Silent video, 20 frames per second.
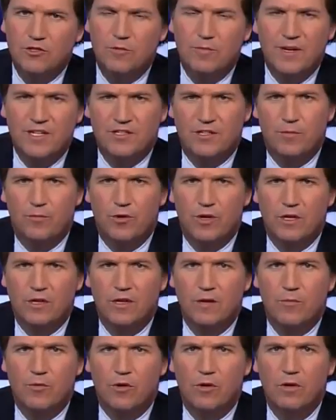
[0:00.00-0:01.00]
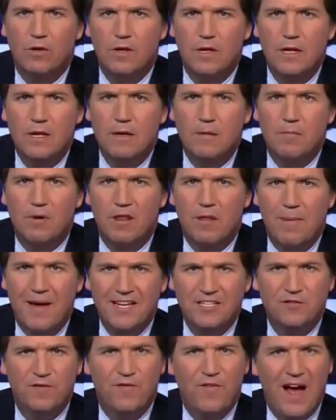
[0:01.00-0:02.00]
are basically pretty liberal. But in the
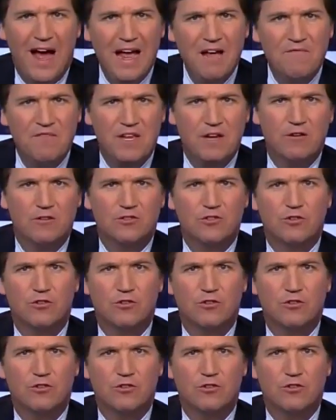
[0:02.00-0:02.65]
past 5 years